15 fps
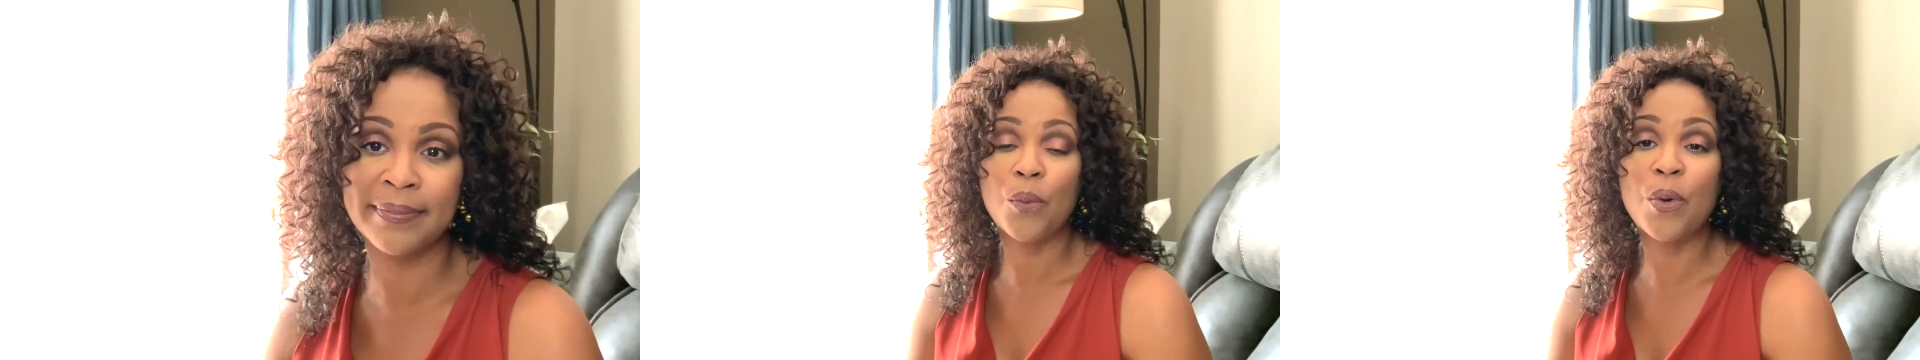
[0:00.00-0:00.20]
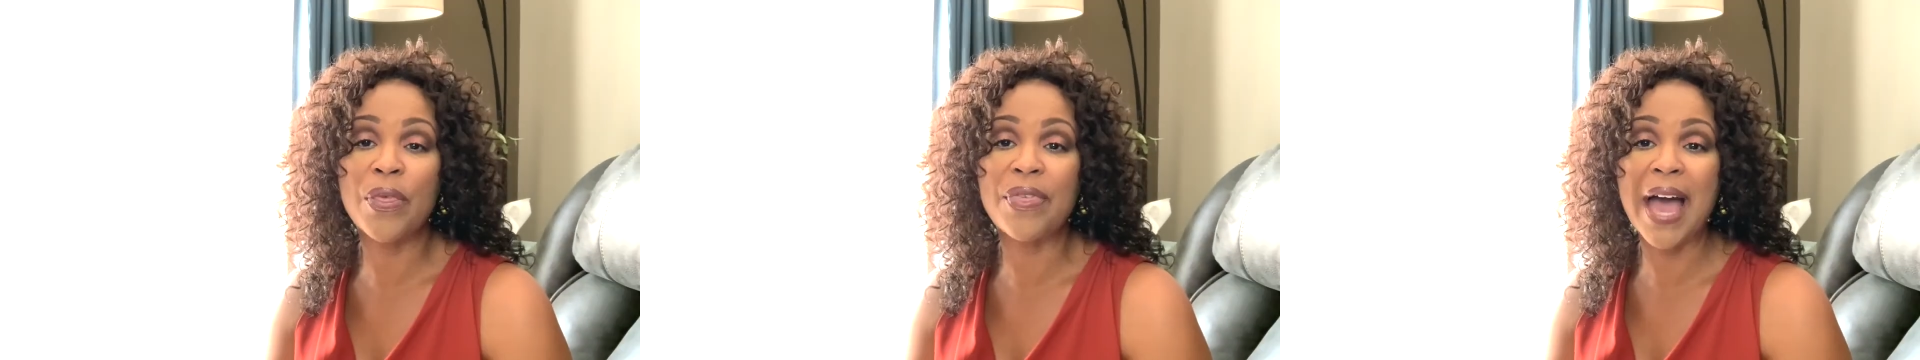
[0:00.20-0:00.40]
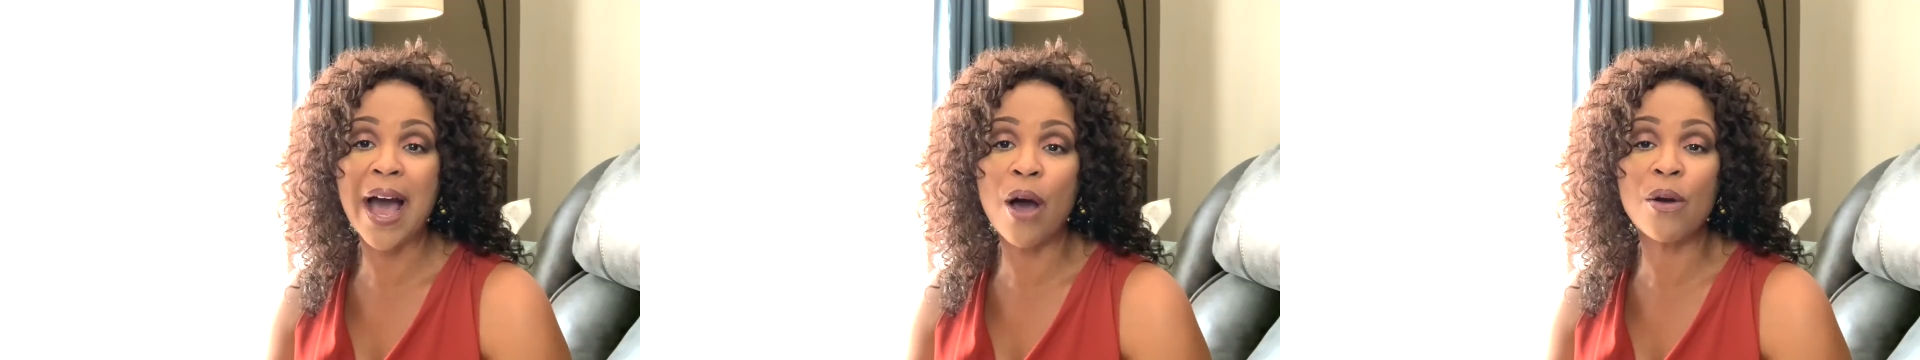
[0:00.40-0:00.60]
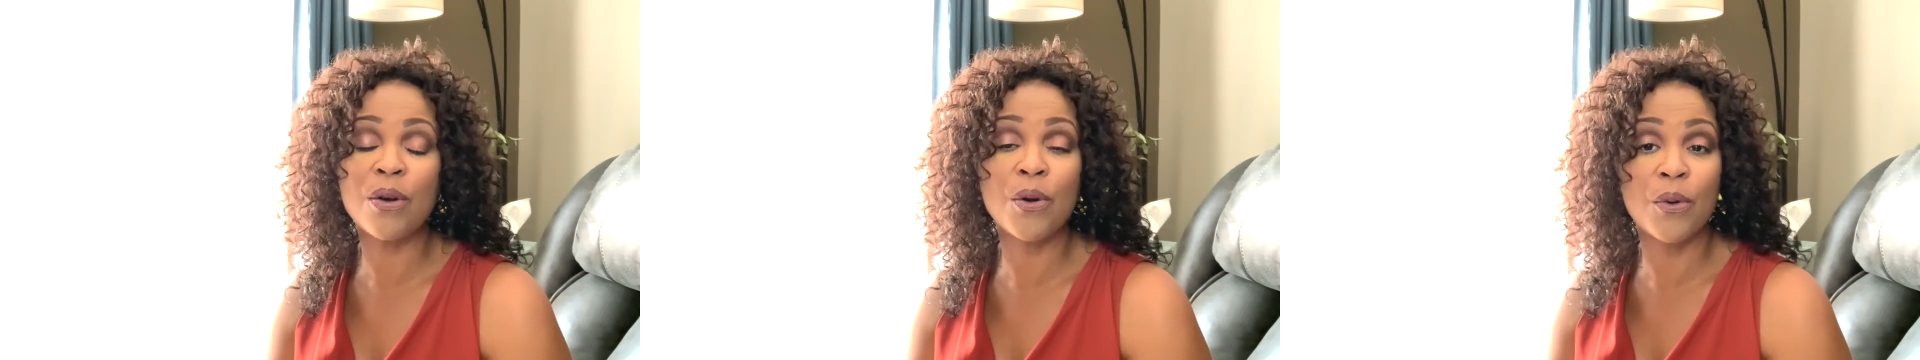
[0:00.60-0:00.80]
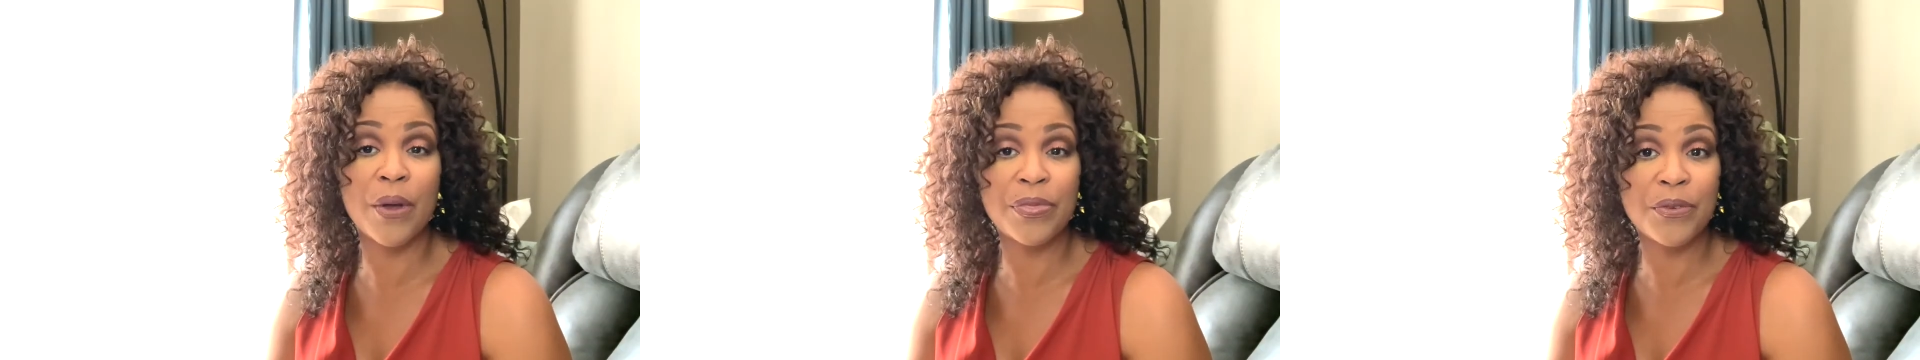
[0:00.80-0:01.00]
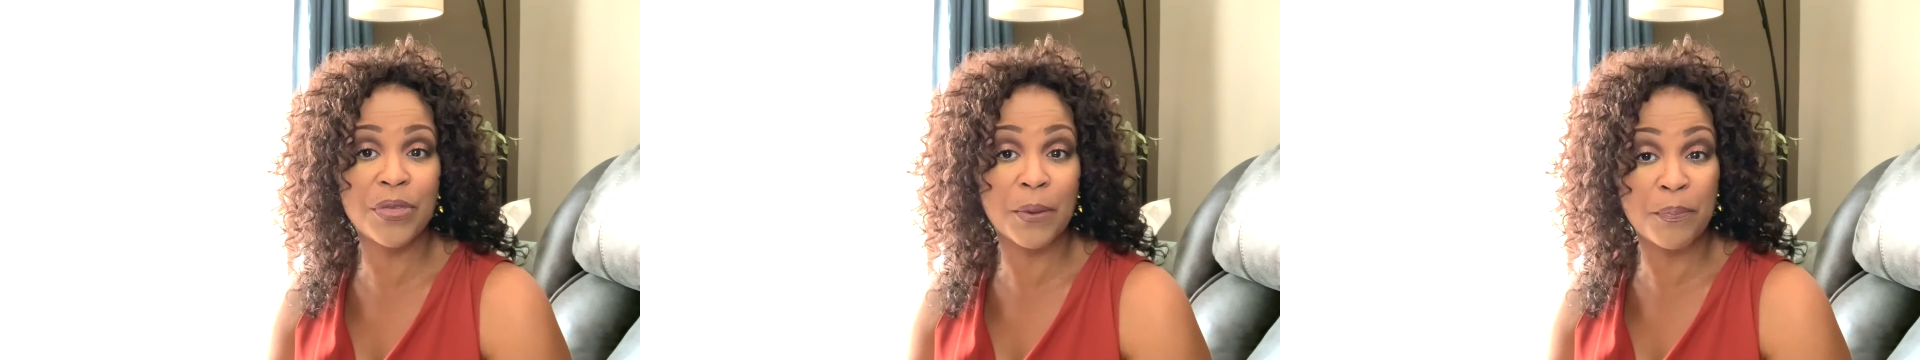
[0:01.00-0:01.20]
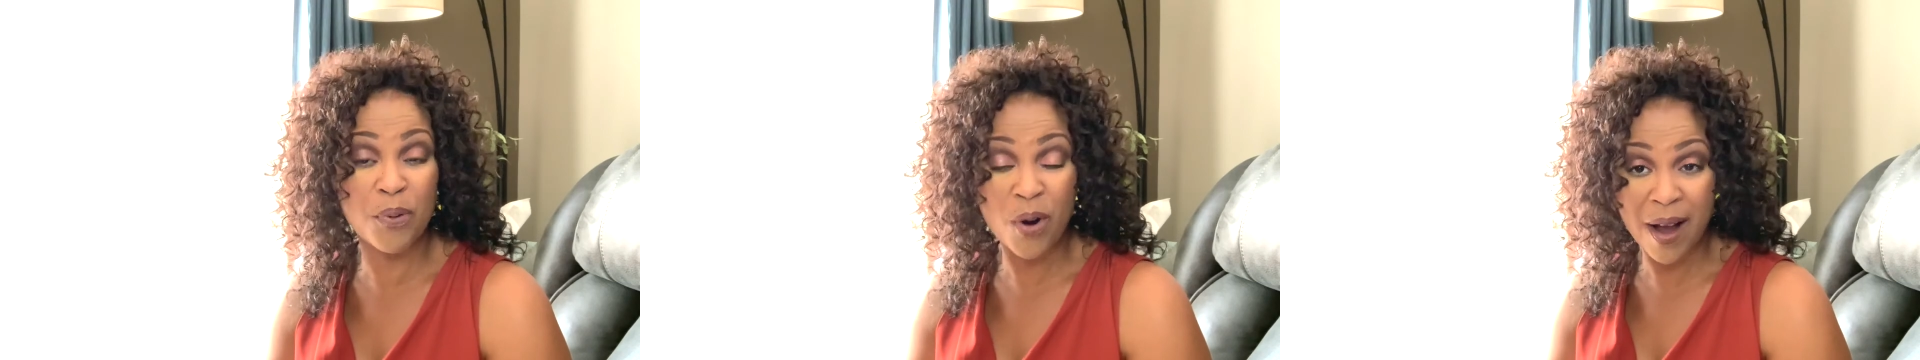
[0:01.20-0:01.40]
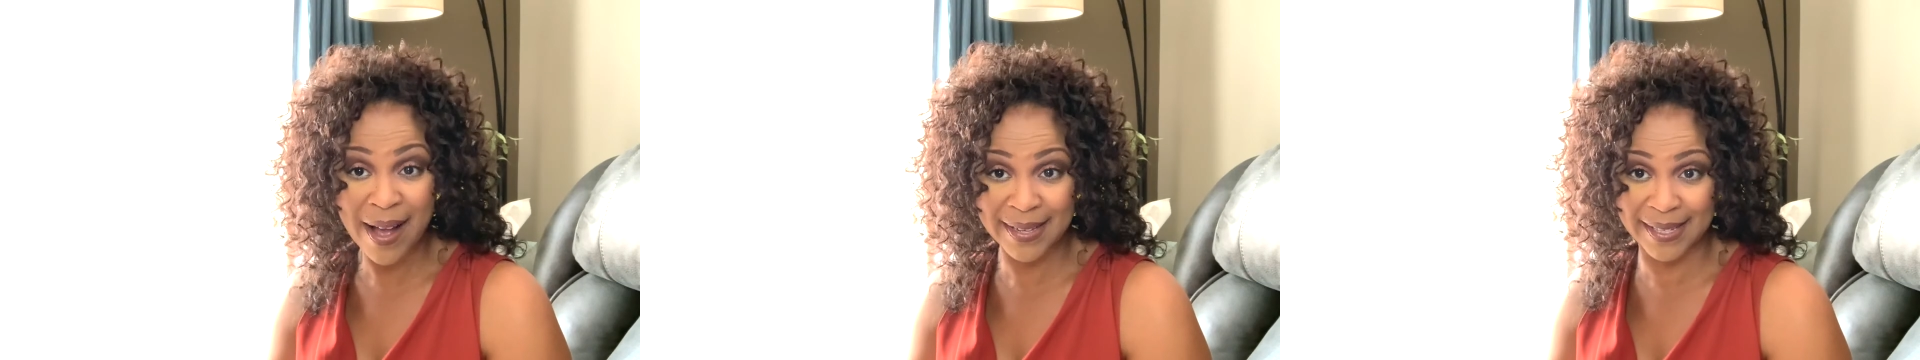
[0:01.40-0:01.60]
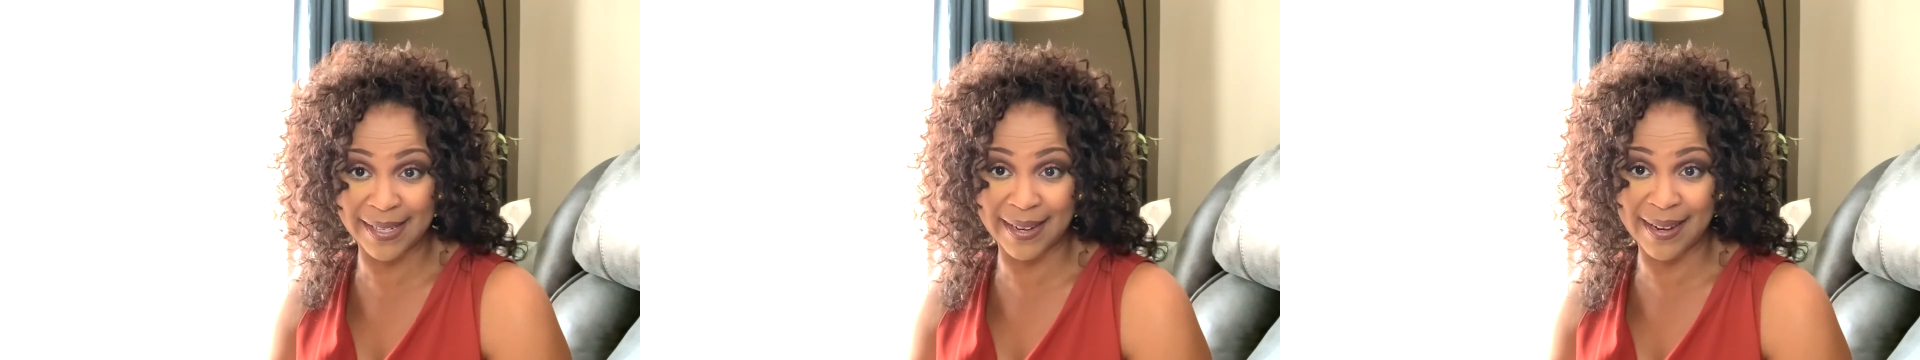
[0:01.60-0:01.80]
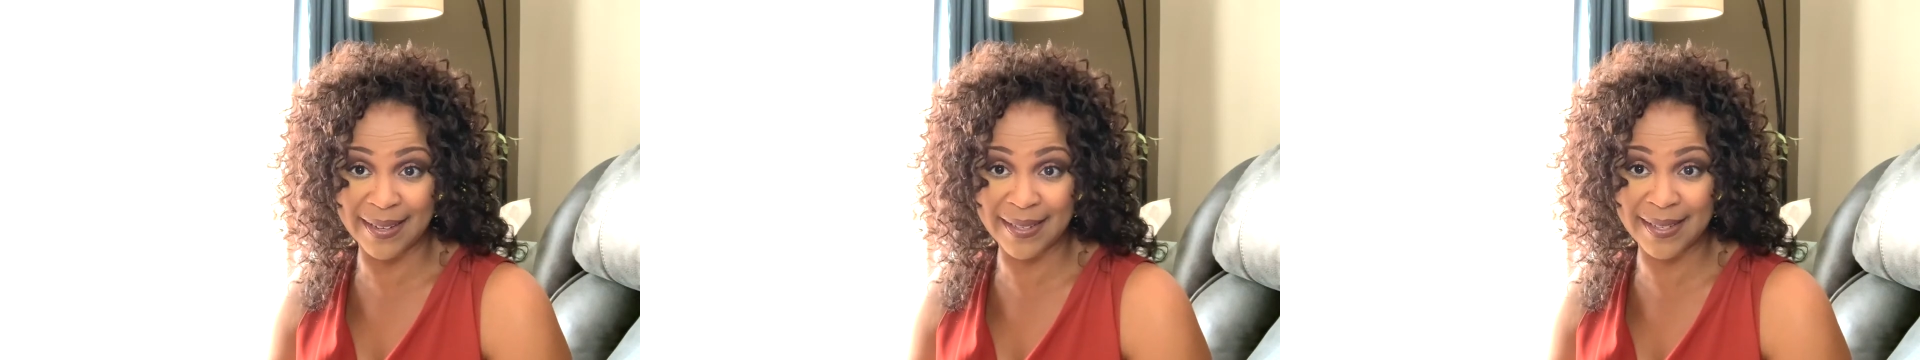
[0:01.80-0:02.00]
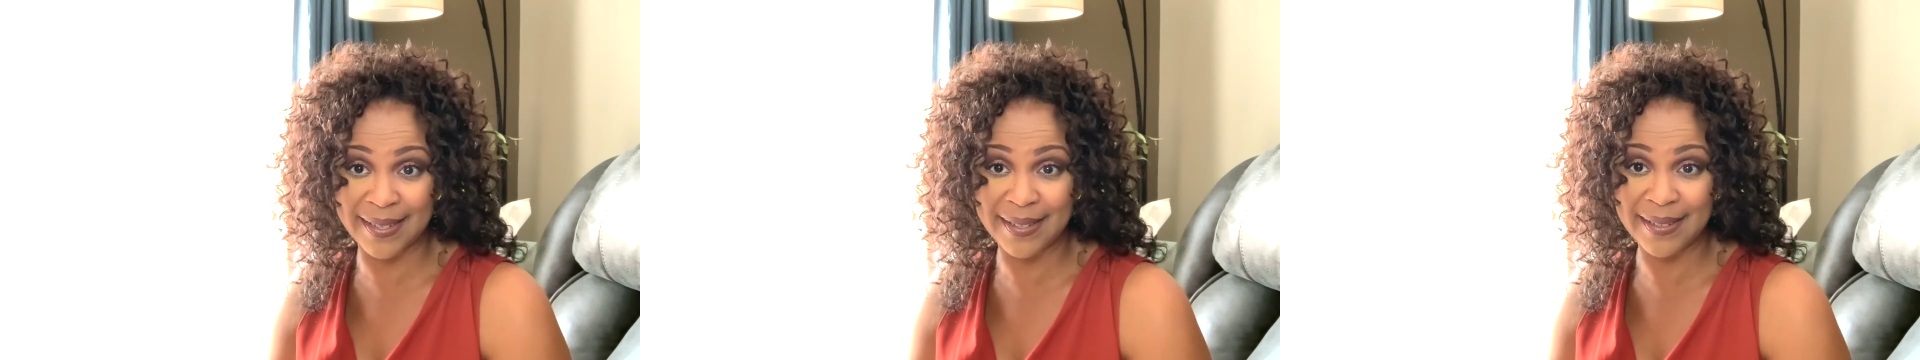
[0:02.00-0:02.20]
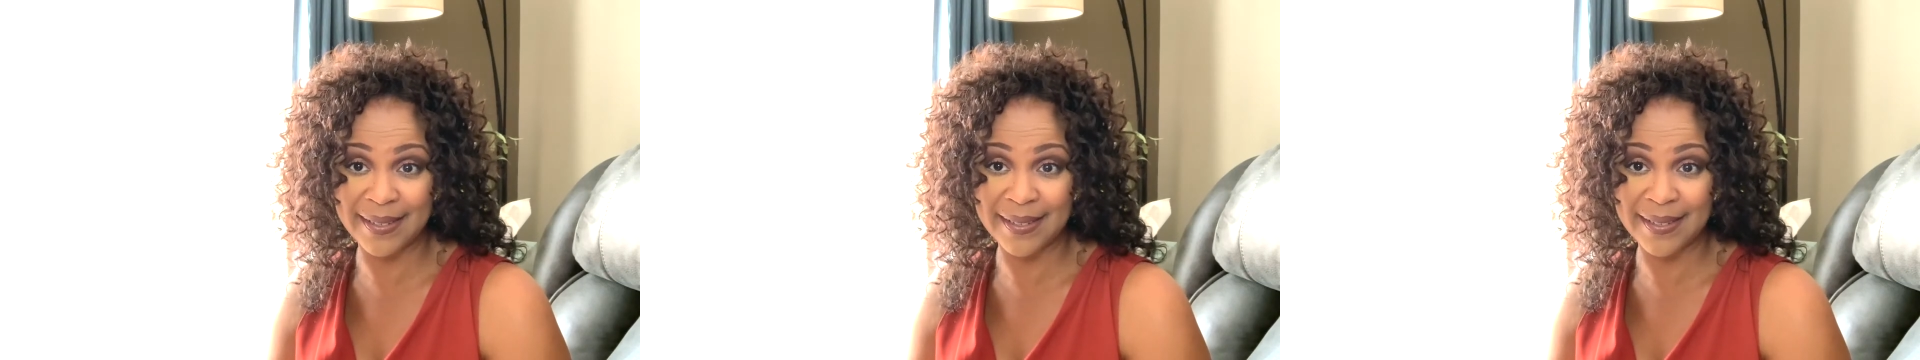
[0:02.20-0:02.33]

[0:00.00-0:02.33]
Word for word: without going through the process